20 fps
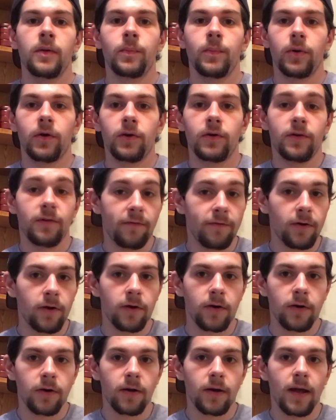per
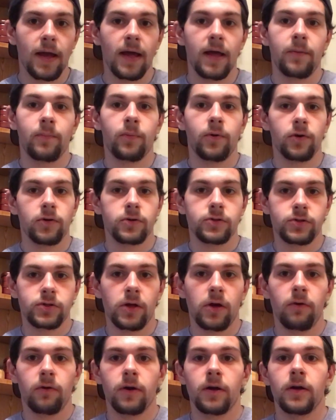diverter and per
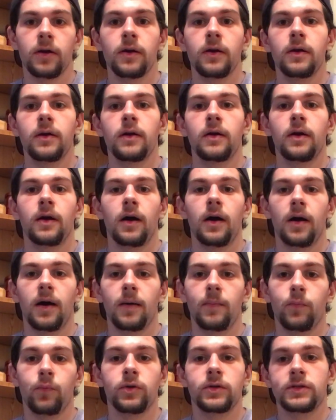stower,
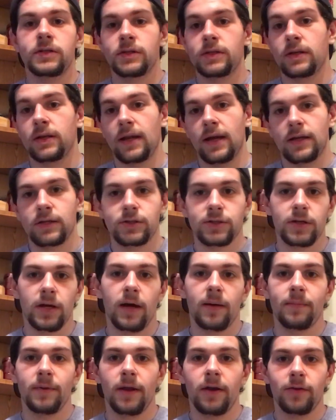which is the next
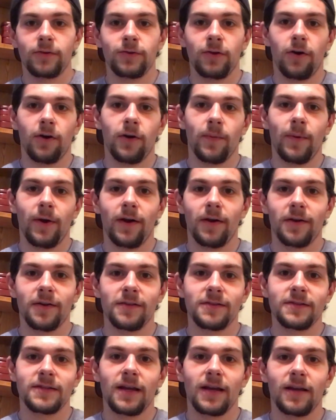job that I'll talk about in a
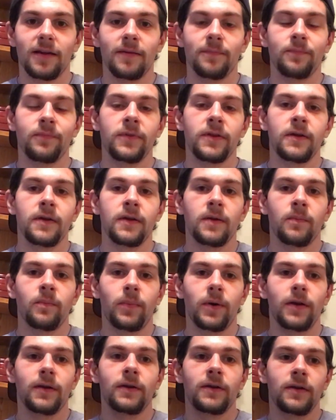second.
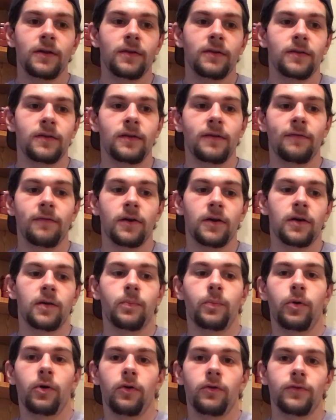But the diverter
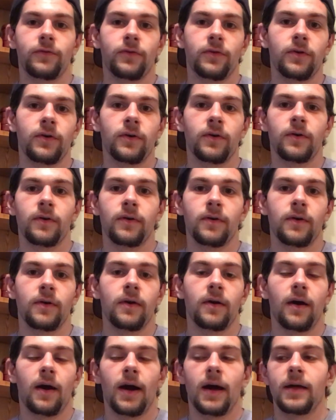pulls the
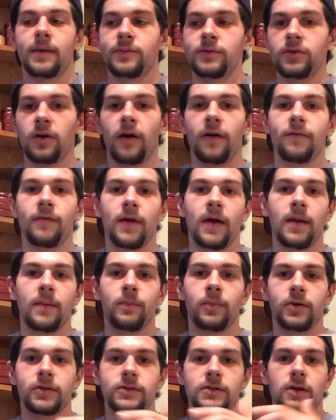items off and
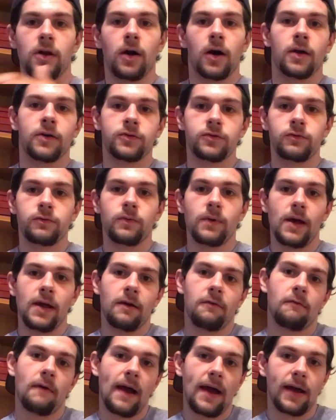puts it onto a
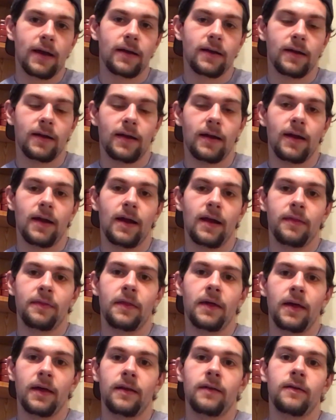rack, and
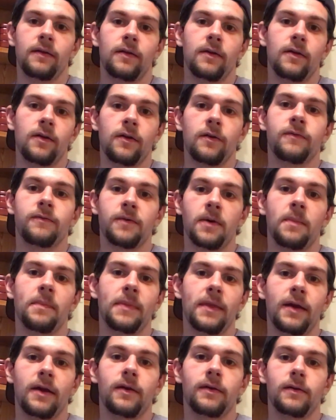then from
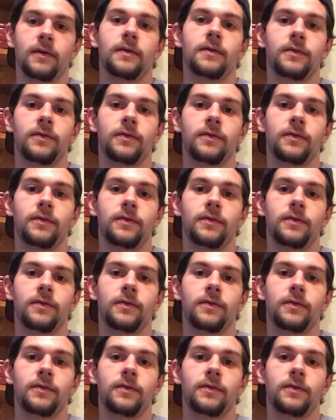there